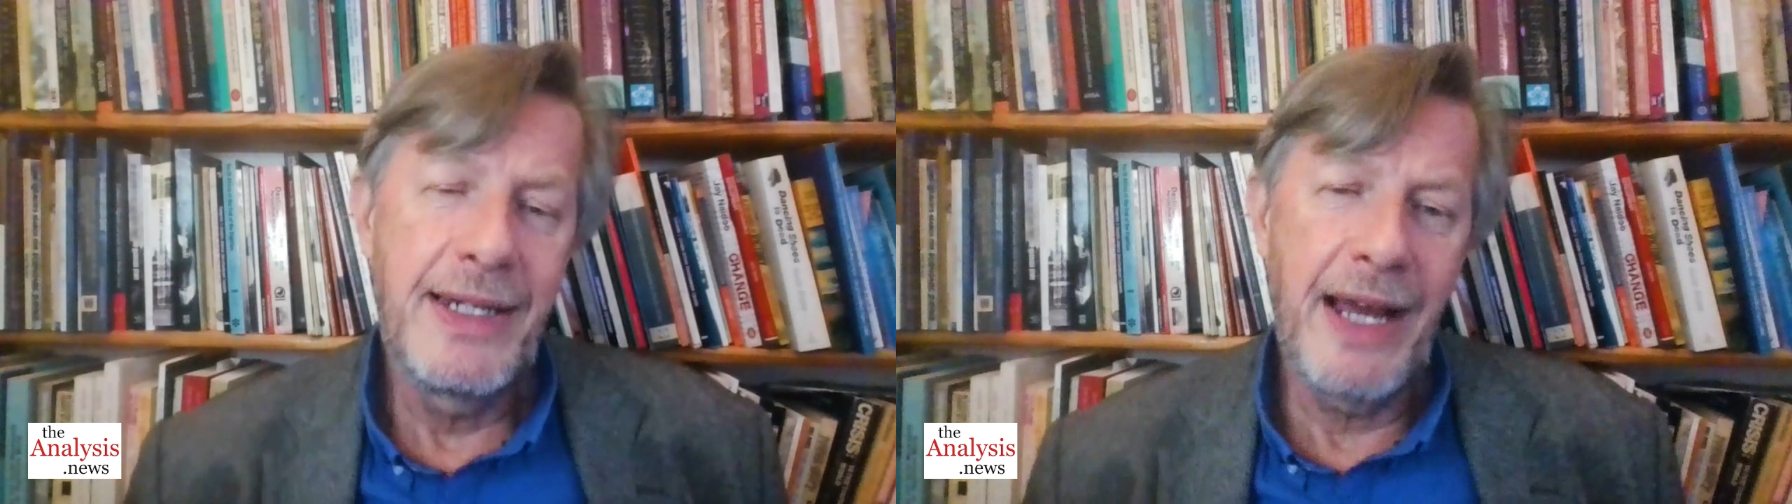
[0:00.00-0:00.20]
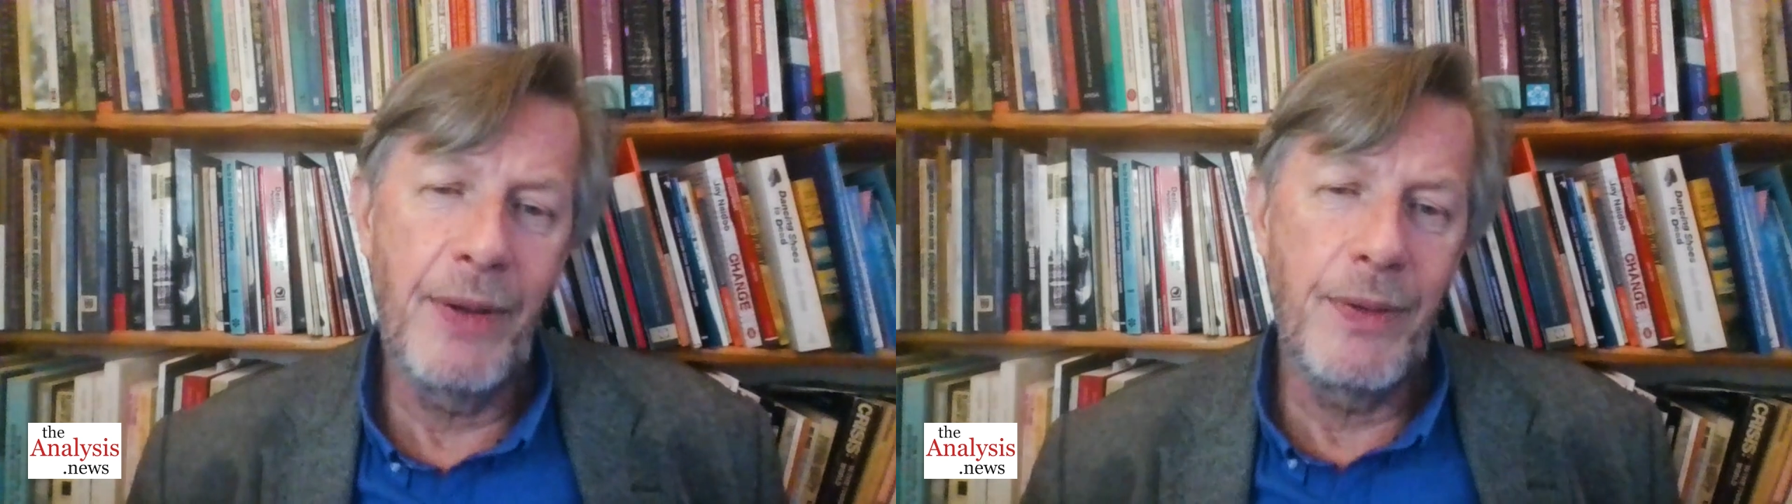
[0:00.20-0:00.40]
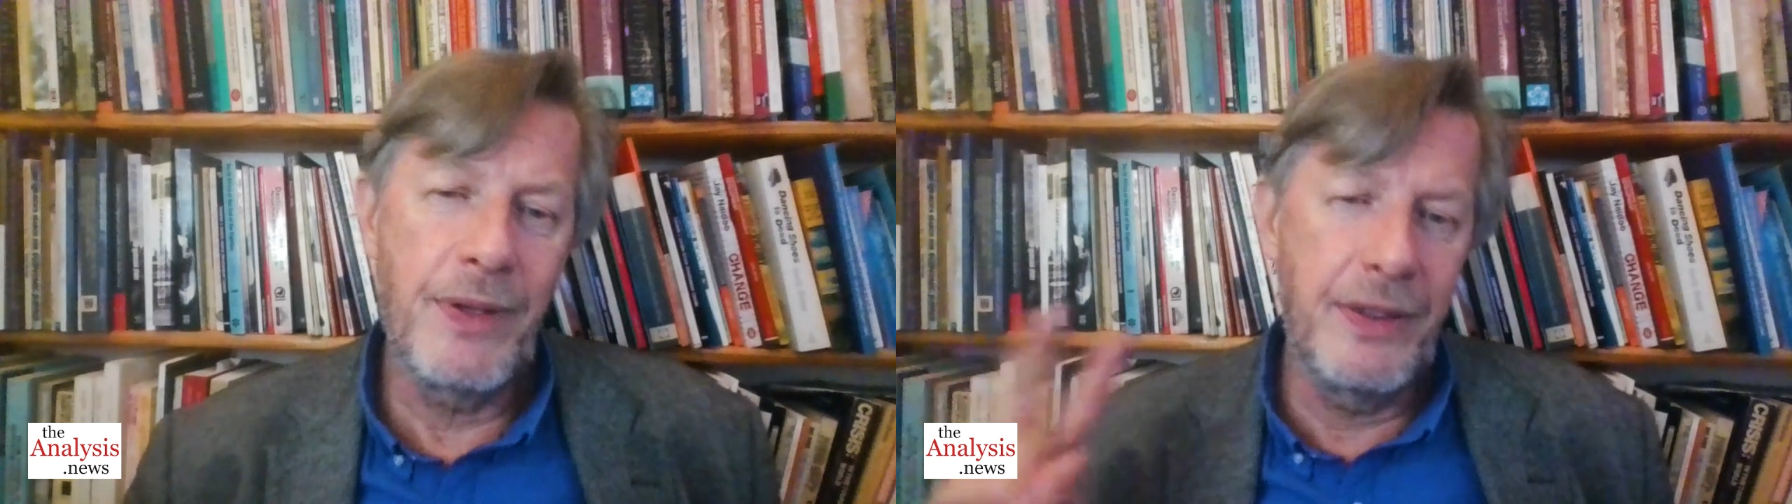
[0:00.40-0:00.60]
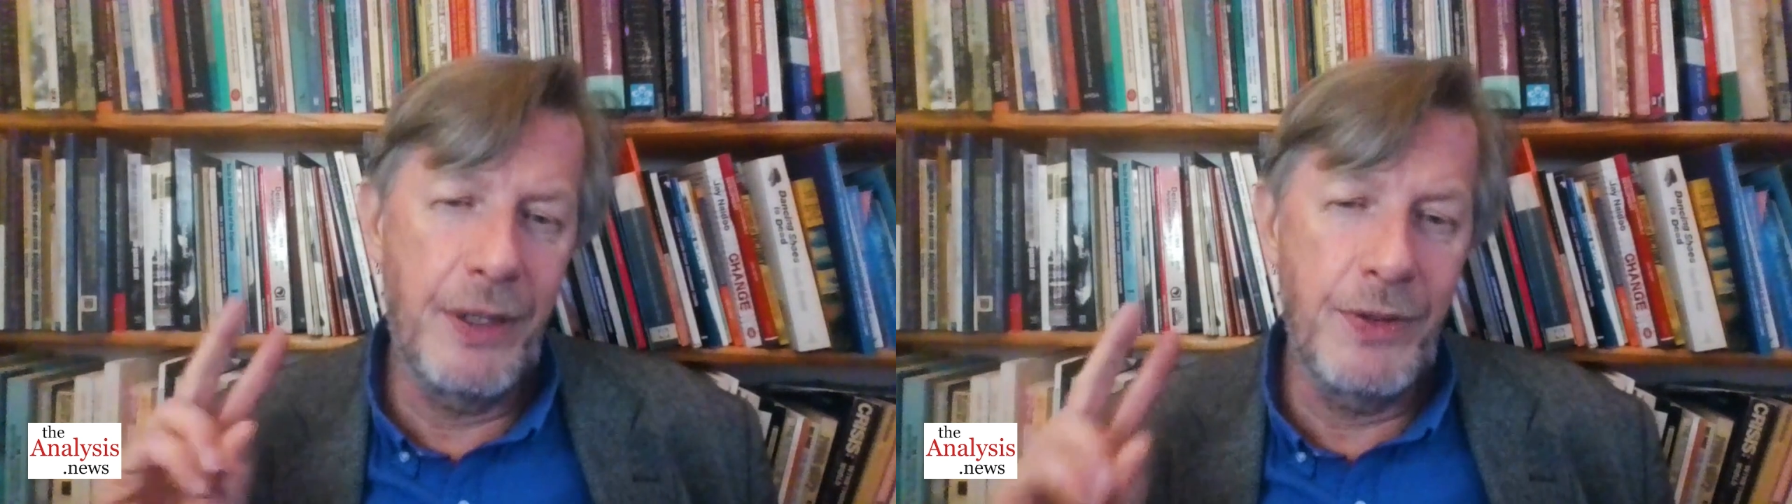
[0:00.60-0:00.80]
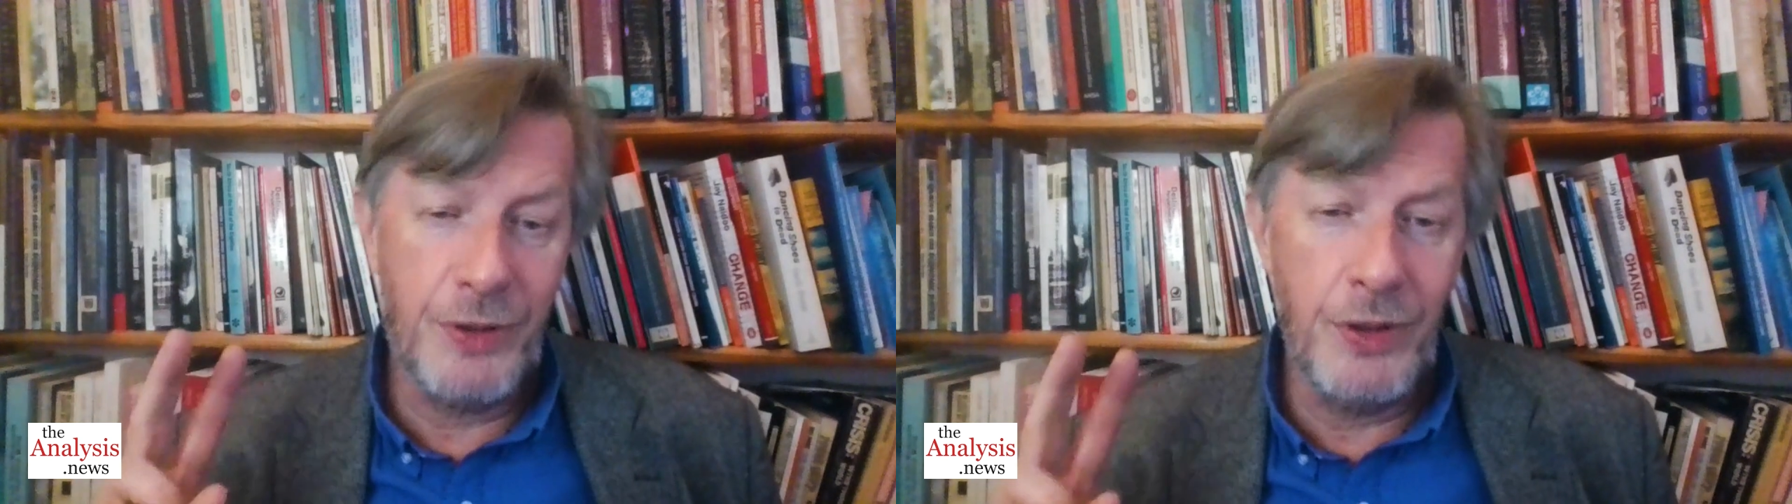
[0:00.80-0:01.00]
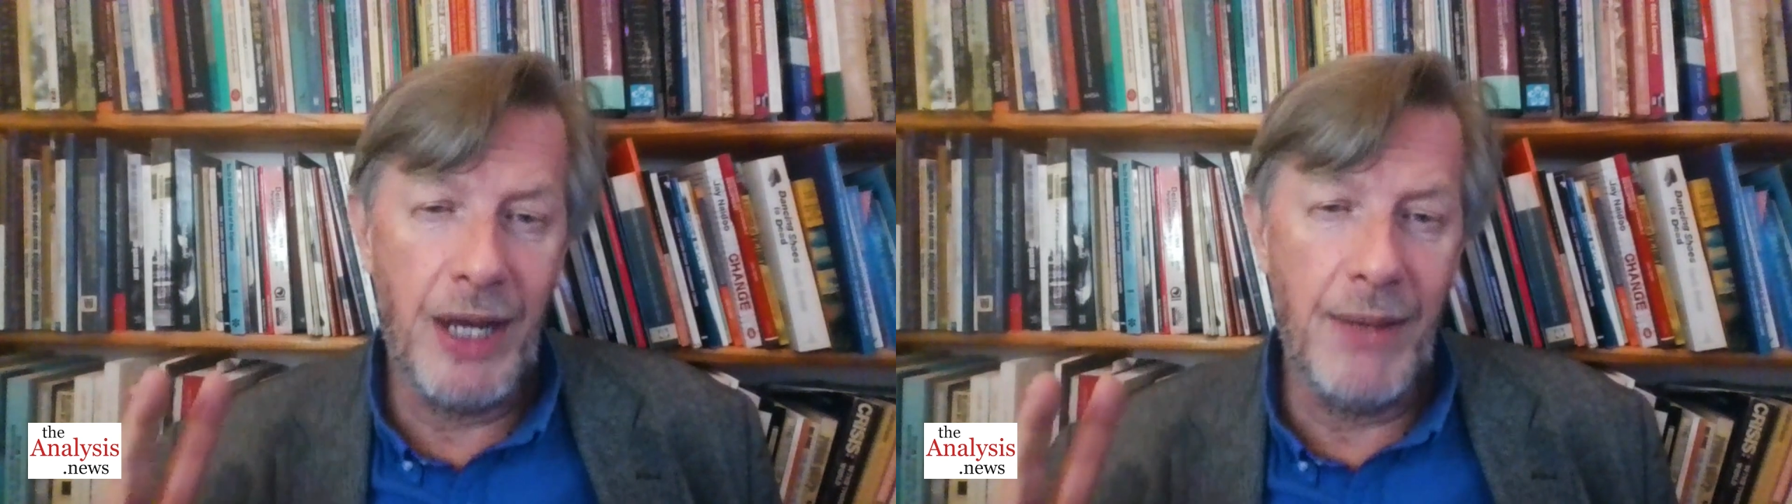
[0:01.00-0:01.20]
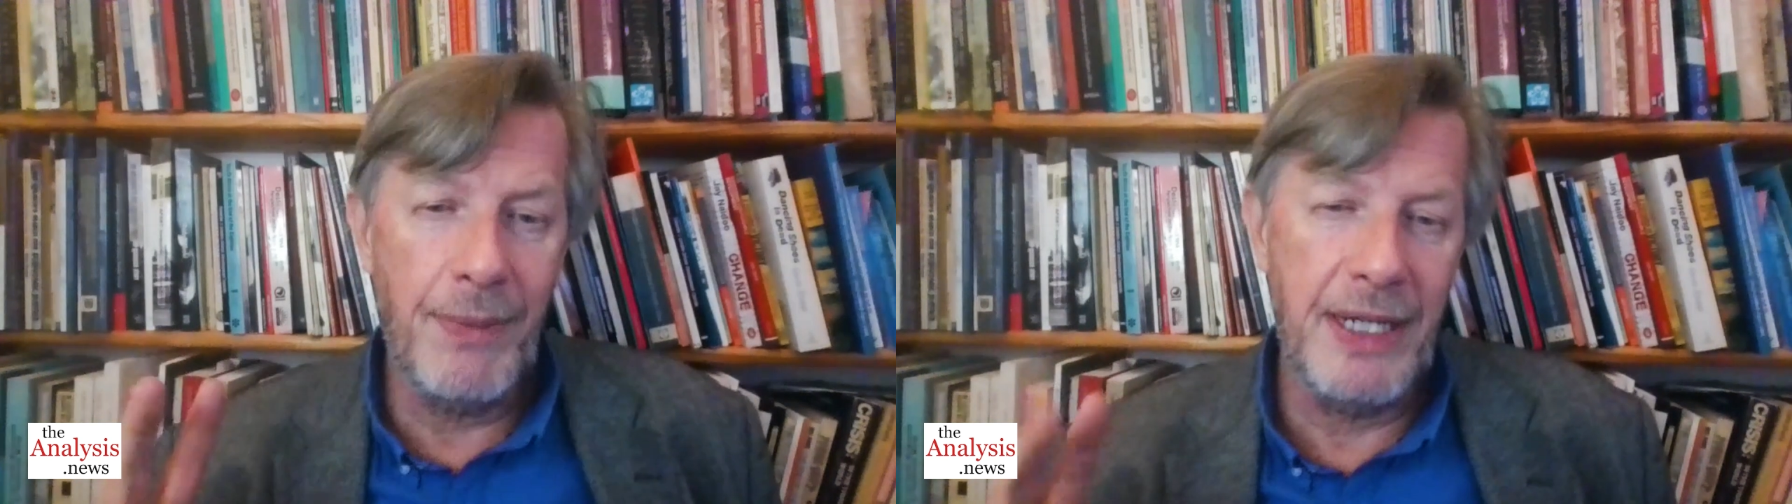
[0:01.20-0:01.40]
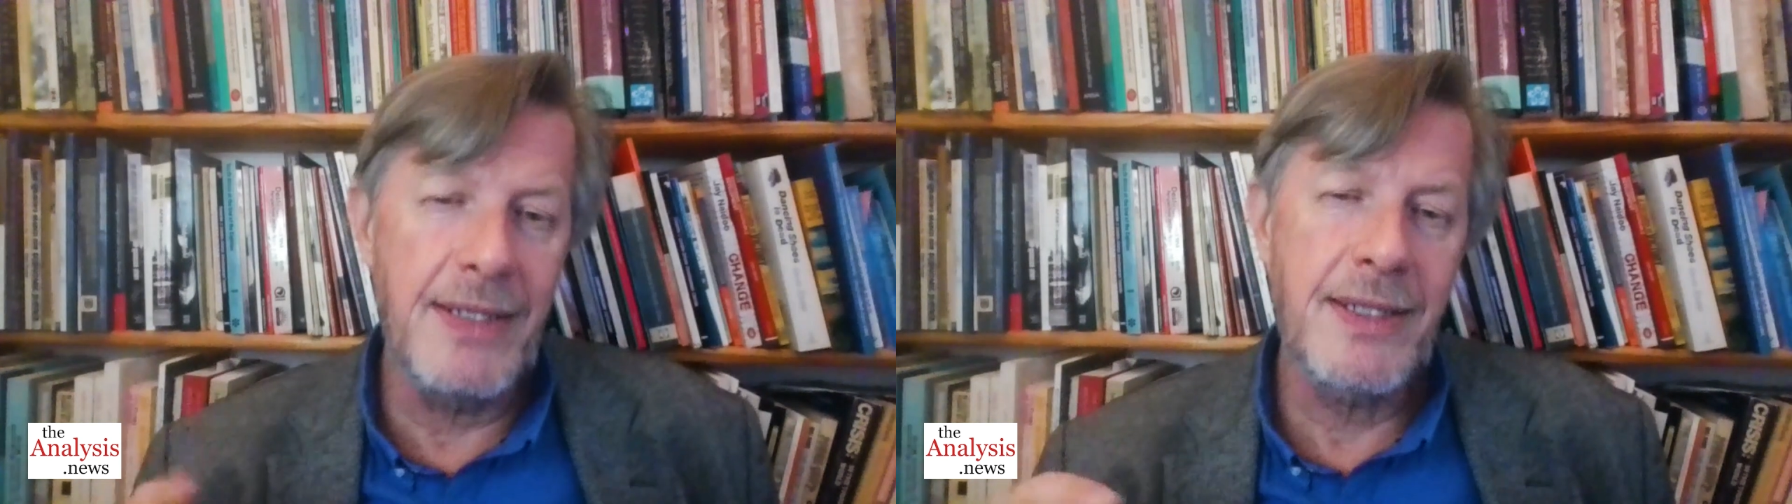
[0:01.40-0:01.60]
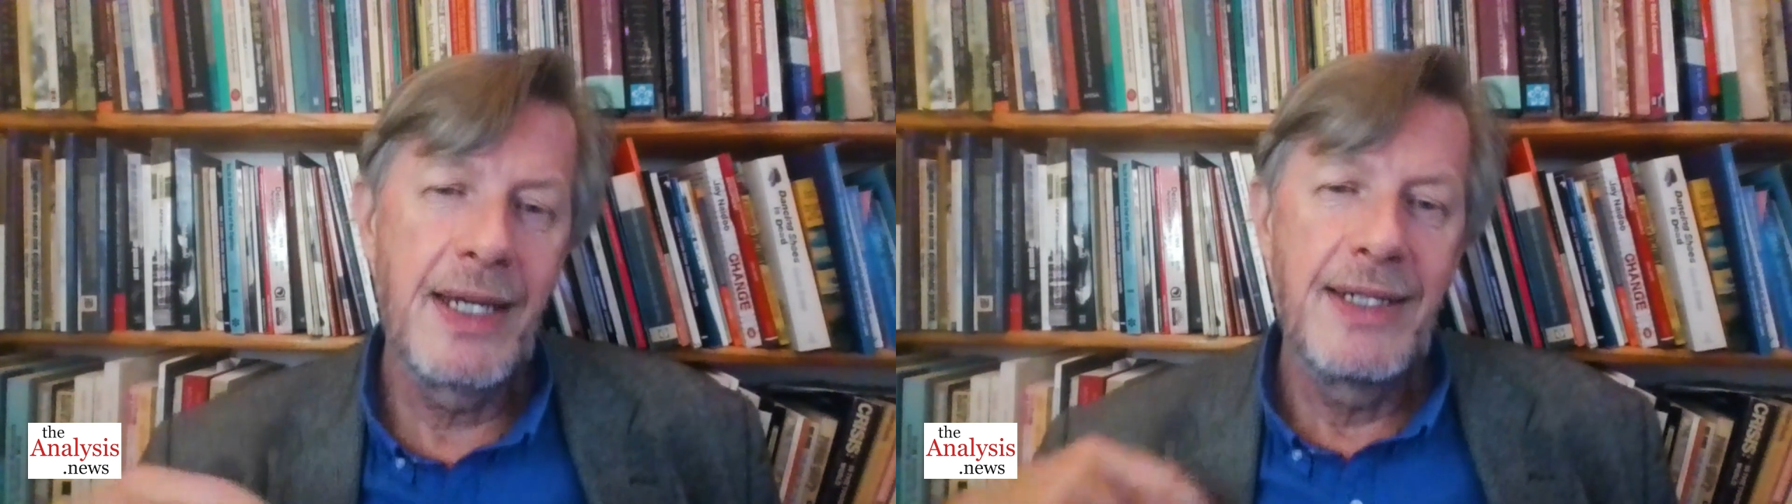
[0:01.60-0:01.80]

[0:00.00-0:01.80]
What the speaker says: Now, those 2 companies,